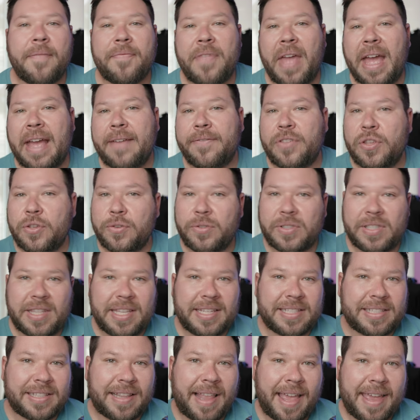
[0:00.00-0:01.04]
I've used
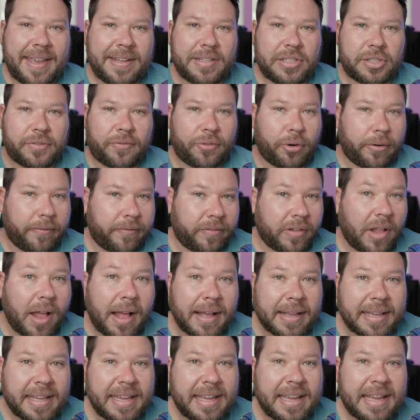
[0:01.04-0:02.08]
this lens for
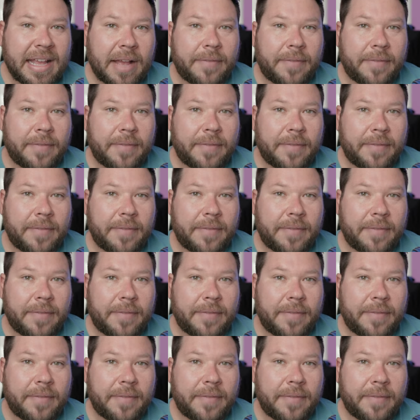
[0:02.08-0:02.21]
vlogging.